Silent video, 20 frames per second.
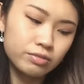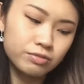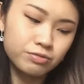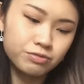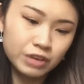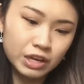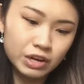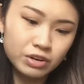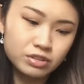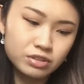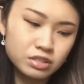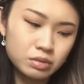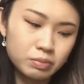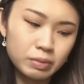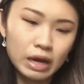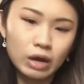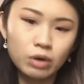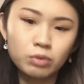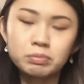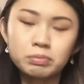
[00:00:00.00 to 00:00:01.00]
fears
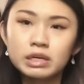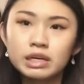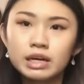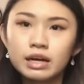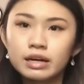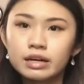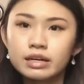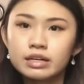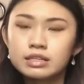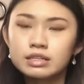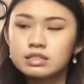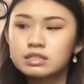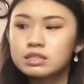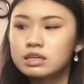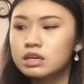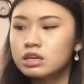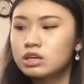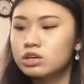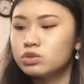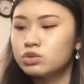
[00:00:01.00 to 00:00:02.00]
about, because
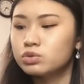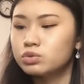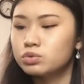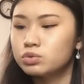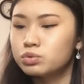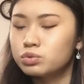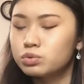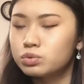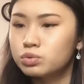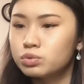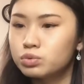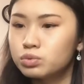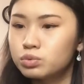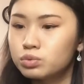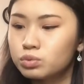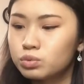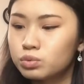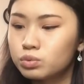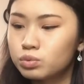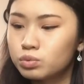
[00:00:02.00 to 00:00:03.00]
you
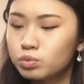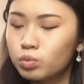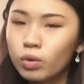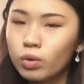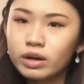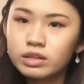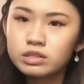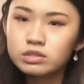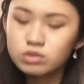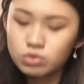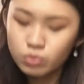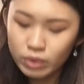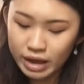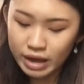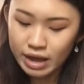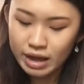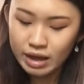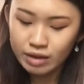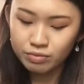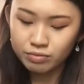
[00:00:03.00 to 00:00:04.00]
want to
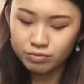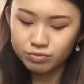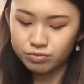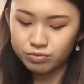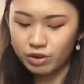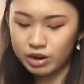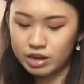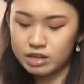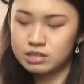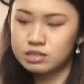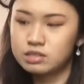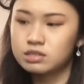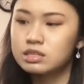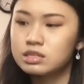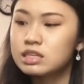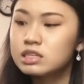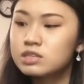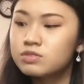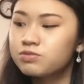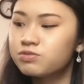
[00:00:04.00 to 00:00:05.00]
have friends.
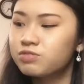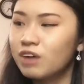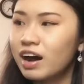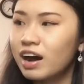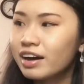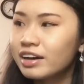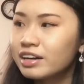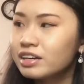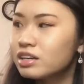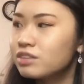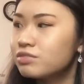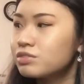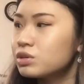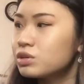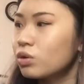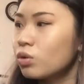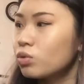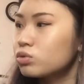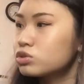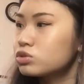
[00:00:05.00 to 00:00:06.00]
It's fine if you
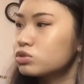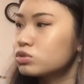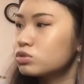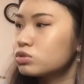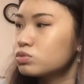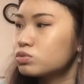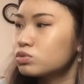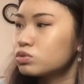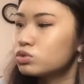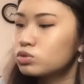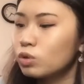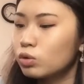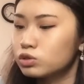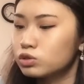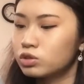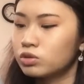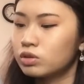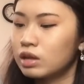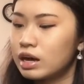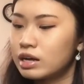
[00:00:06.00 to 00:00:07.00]
don't
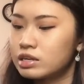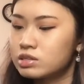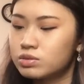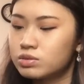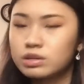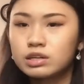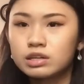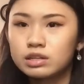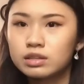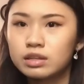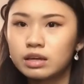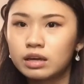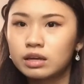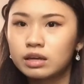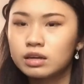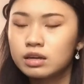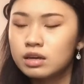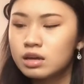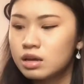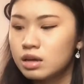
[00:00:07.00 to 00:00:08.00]
socialize or anything,
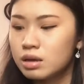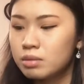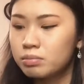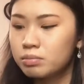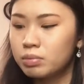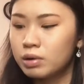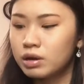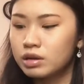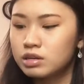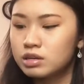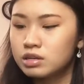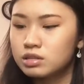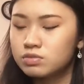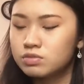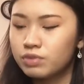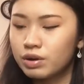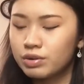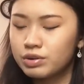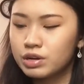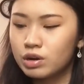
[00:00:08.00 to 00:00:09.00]
but it's
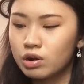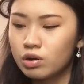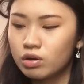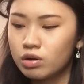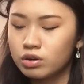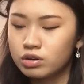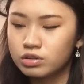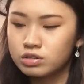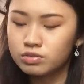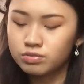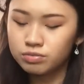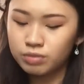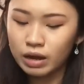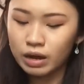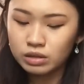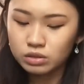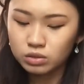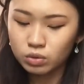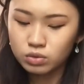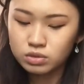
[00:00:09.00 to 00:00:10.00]
very hard to
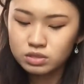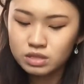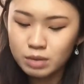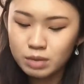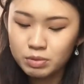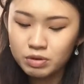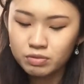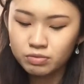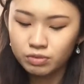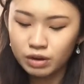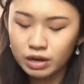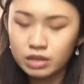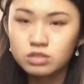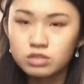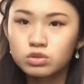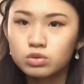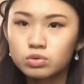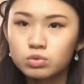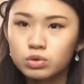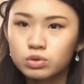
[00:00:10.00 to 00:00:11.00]
find those type of friends
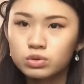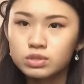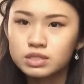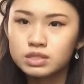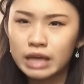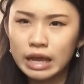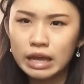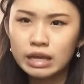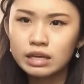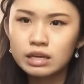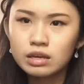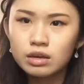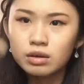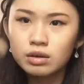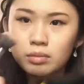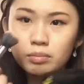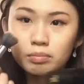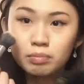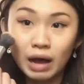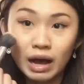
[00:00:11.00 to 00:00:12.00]
who will stay
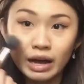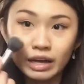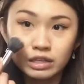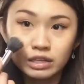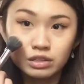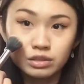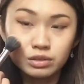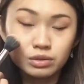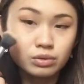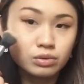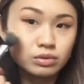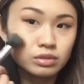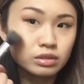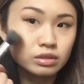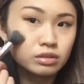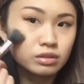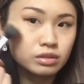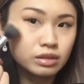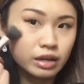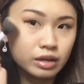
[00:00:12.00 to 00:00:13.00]
by you
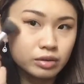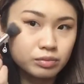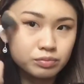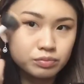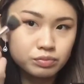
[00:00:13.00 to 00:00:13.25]
like